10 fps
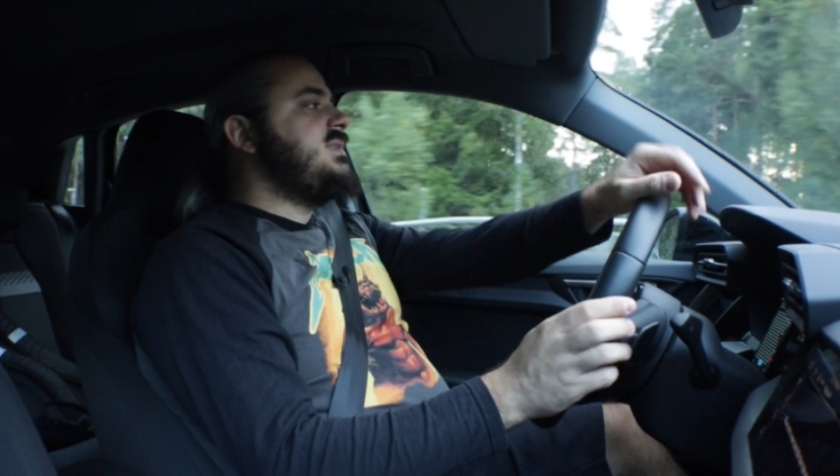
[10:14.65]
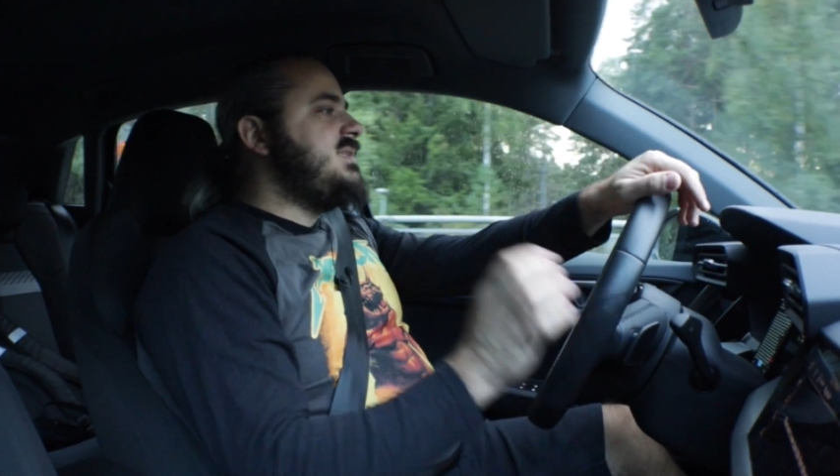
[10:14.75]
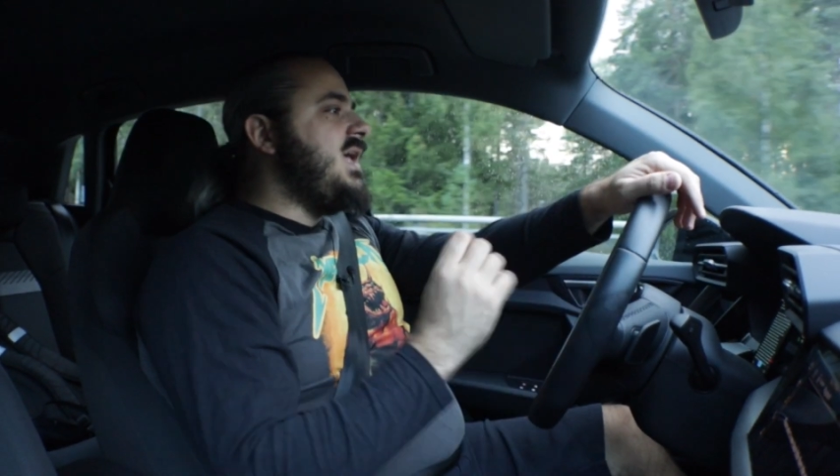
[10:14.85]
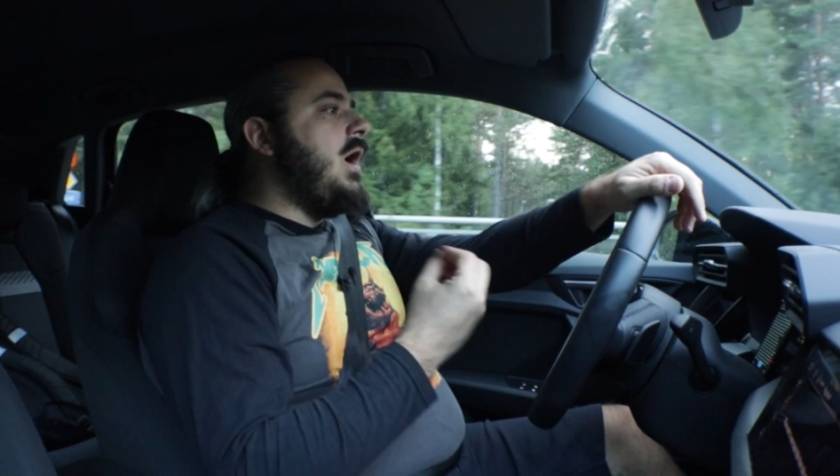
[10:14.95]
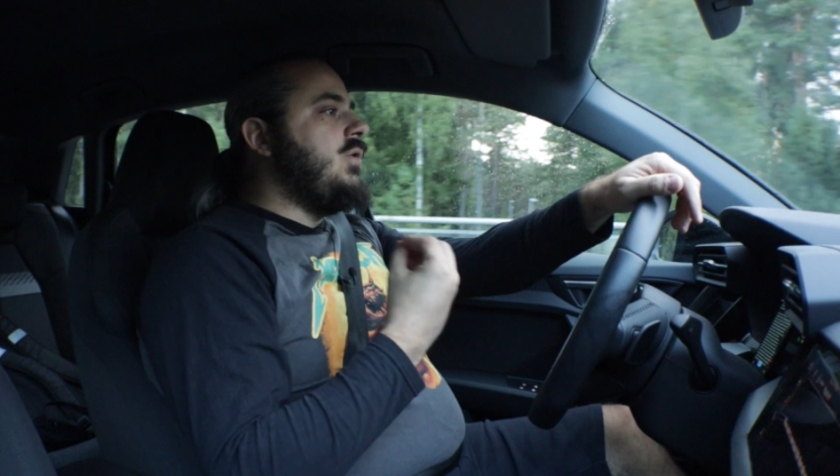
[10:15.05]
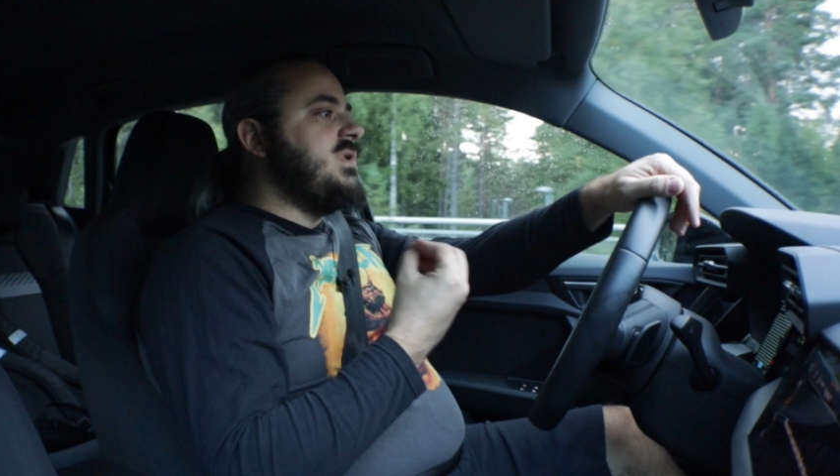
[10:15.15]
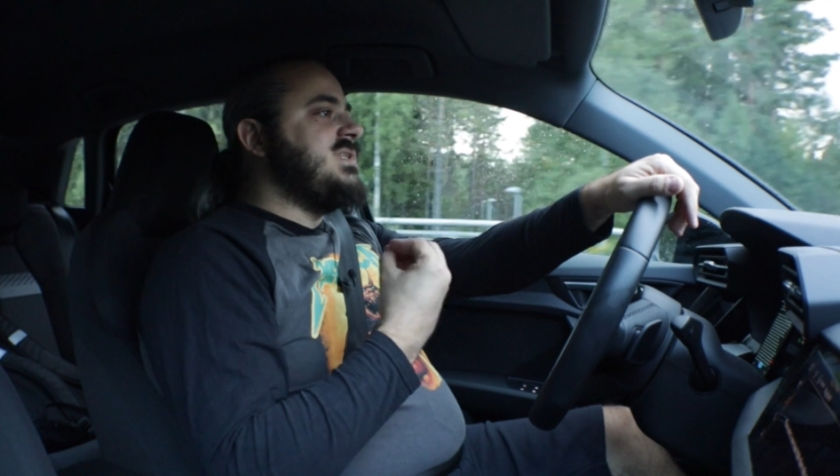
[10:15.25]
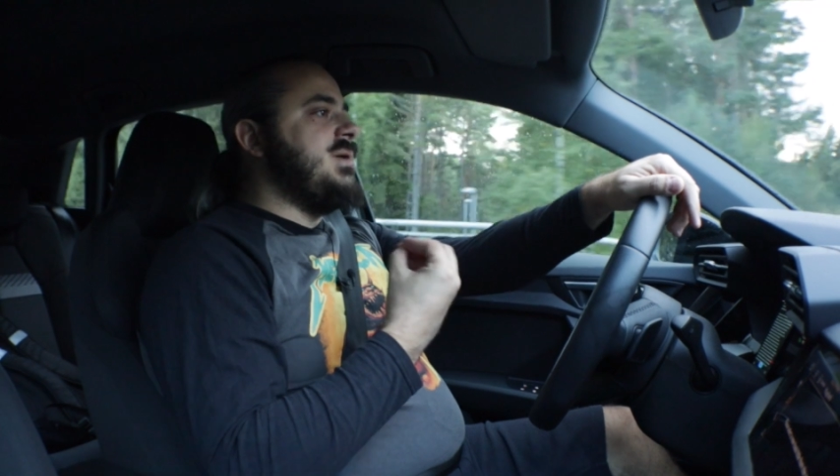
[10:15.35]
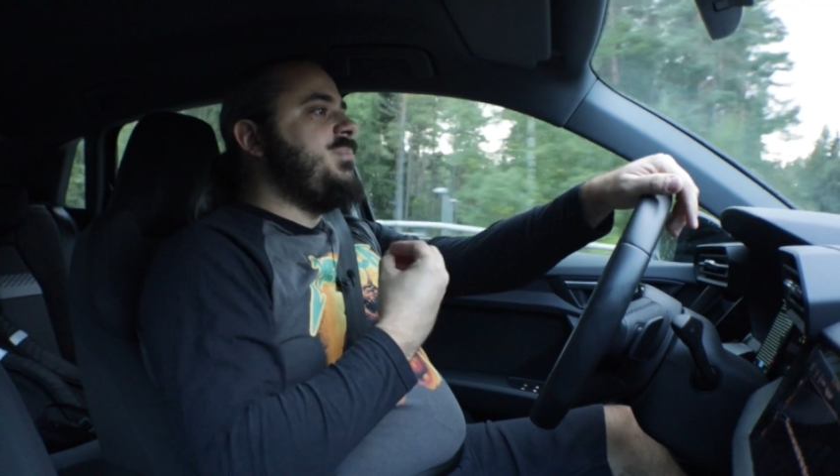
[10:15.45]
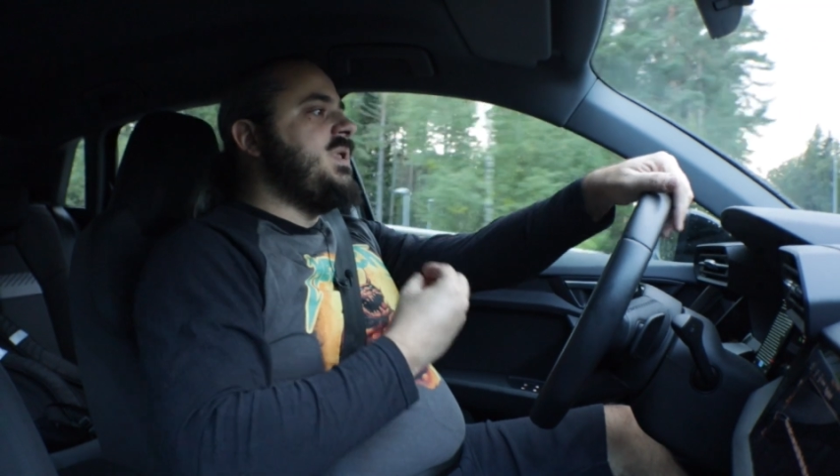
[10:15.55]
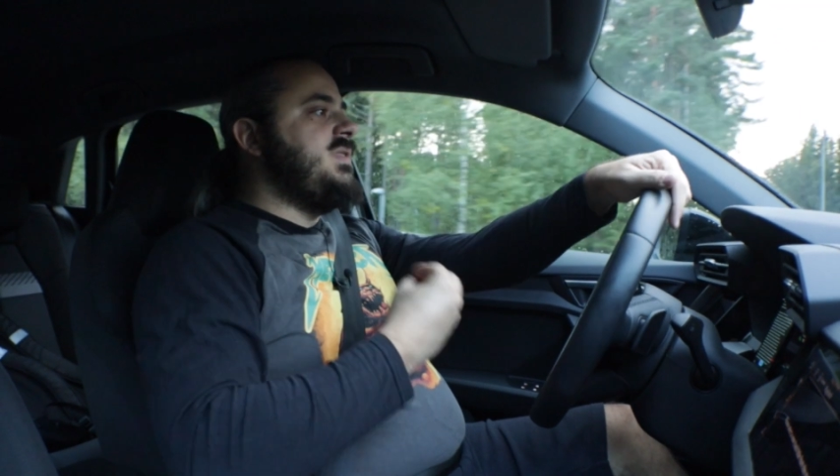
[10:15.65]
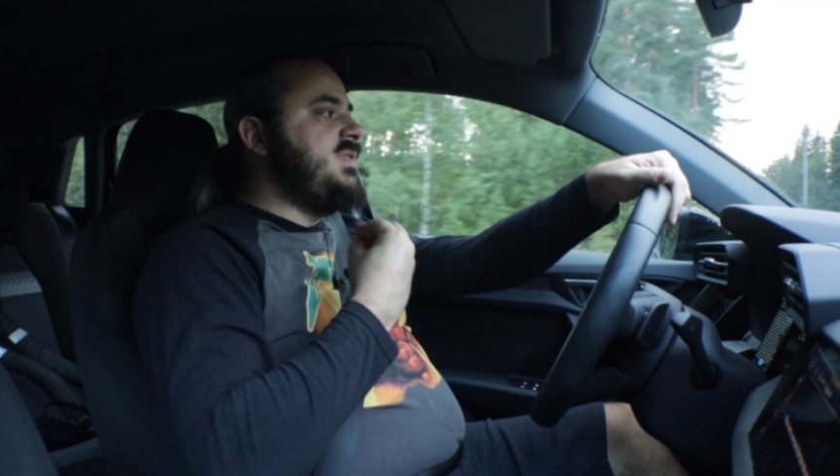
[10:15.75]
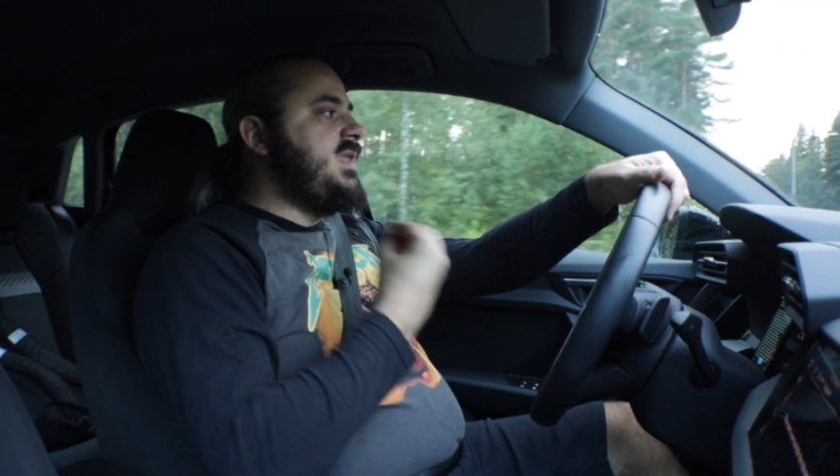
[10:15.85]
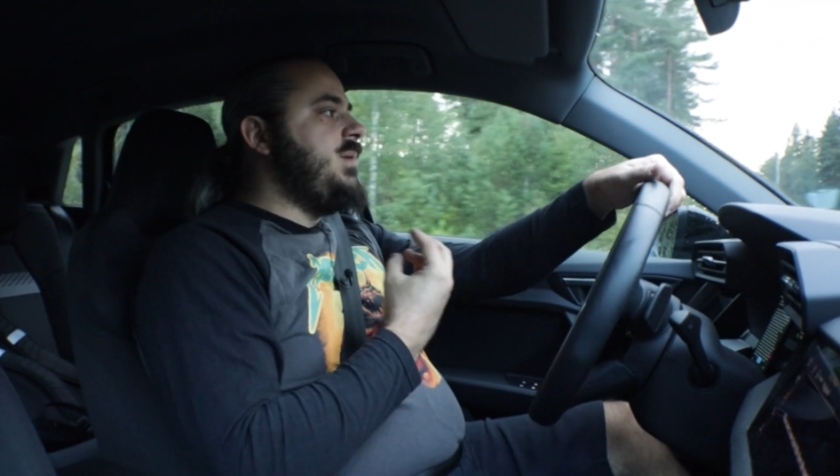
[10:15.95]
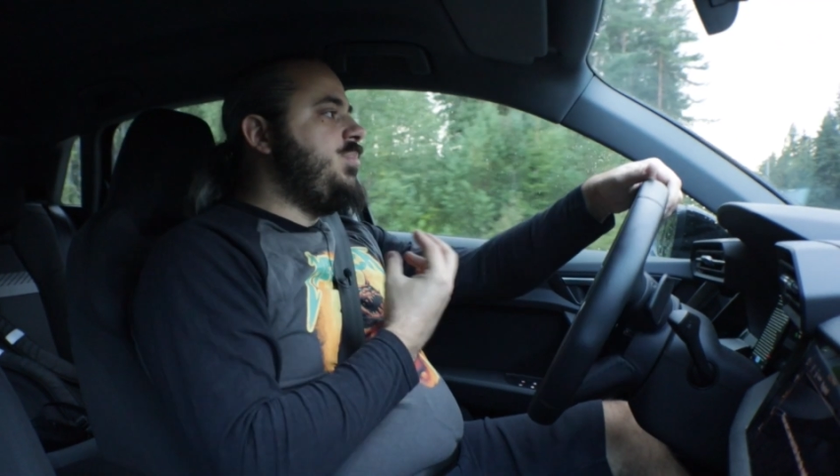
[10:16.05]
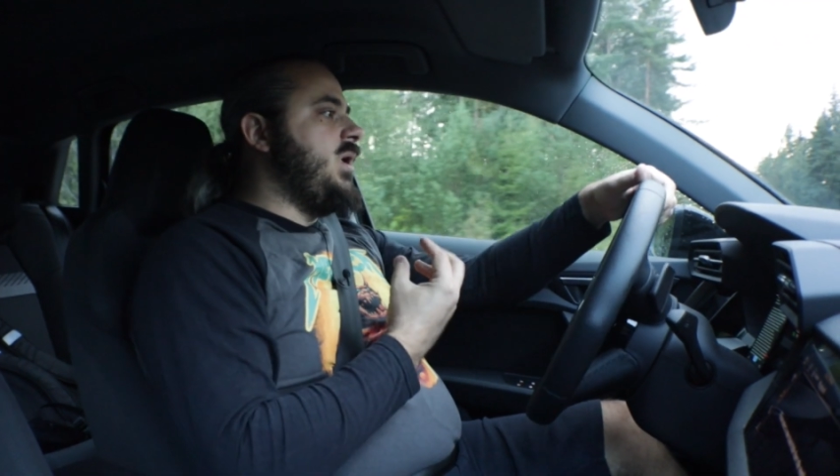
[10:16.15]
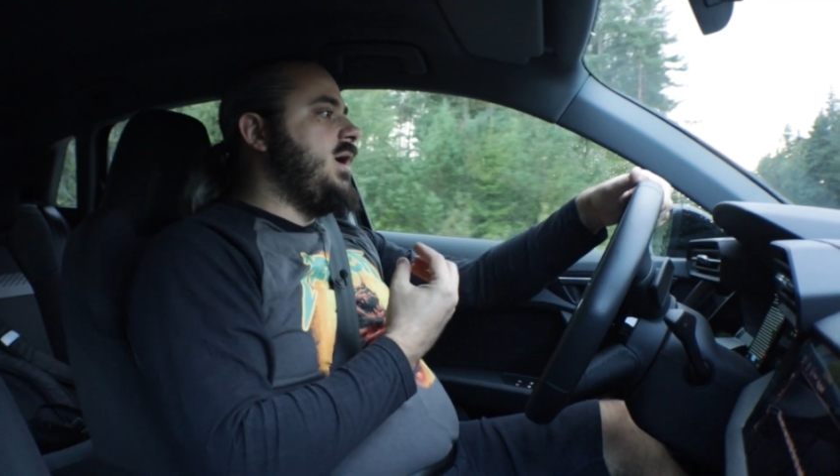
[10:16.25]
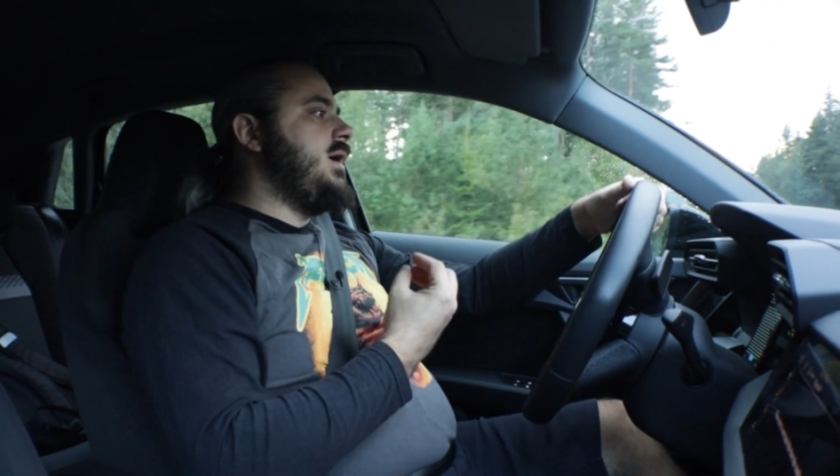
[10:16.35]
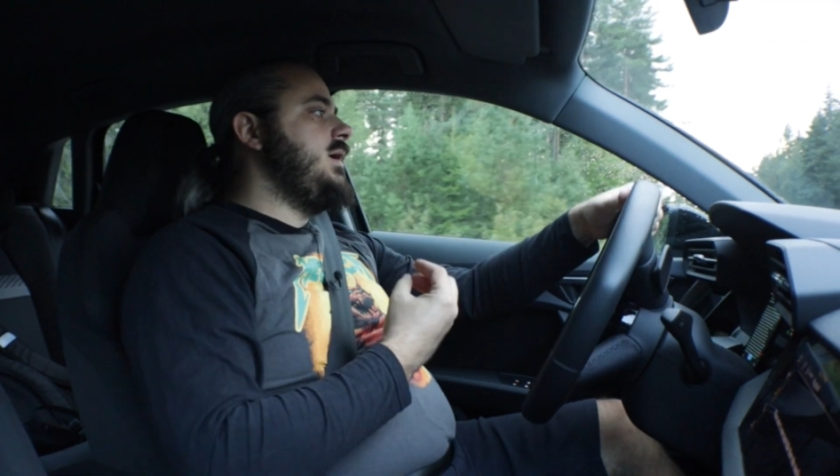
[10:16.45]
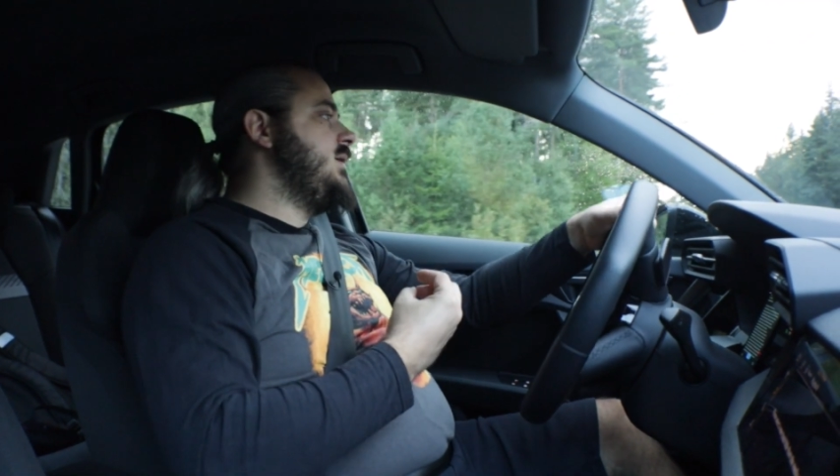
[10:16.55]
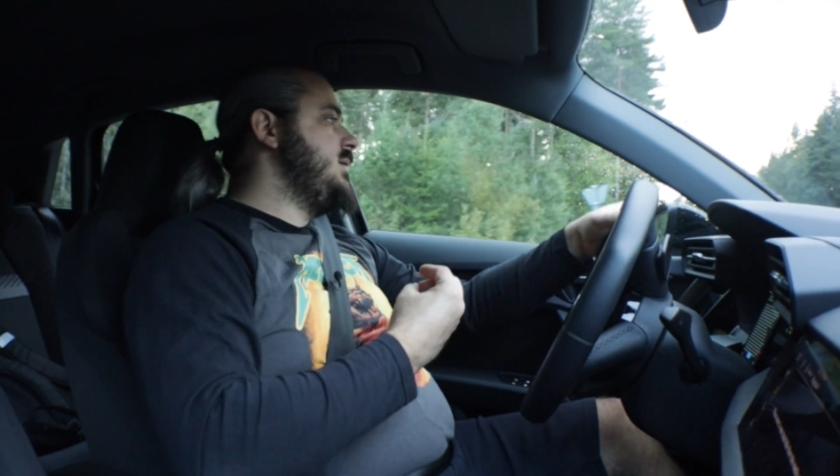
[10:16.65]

sound is a bit deeper